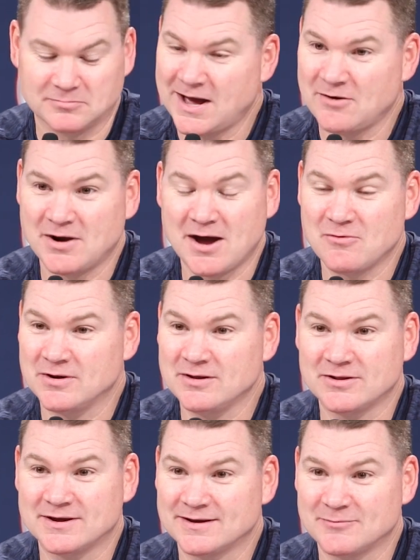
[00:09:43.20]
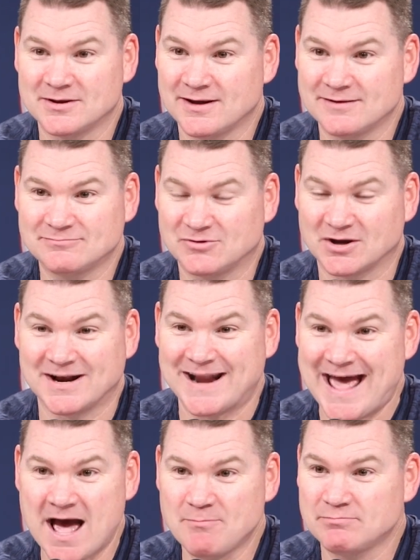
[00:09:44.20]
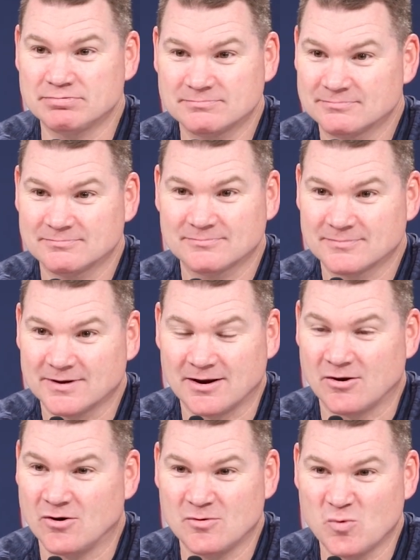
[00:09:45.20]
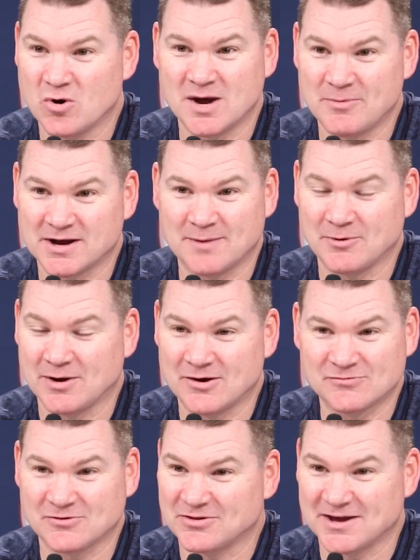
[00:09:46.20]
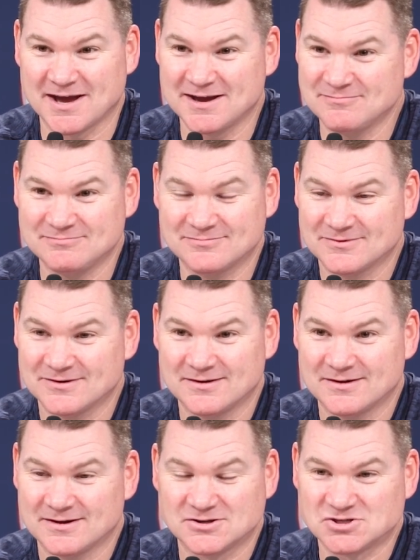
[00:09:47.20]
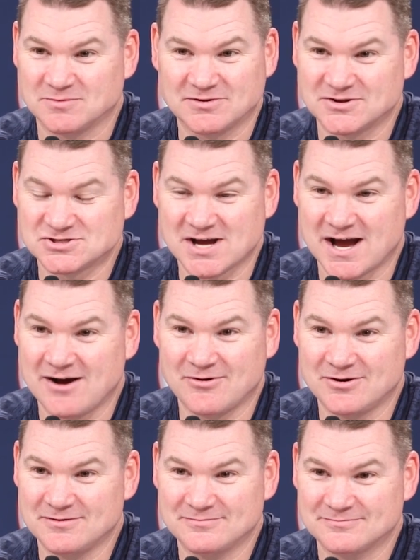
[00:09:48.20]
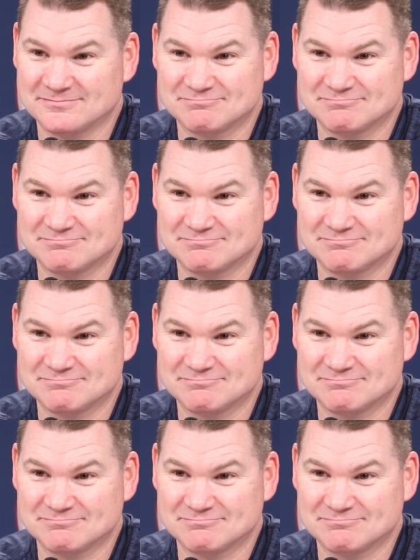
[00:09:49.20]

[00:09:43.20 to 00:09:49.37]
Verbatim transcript: no, not really. I mean, I took a nap at home, woke up a couple hours for the game, jumped in the shower,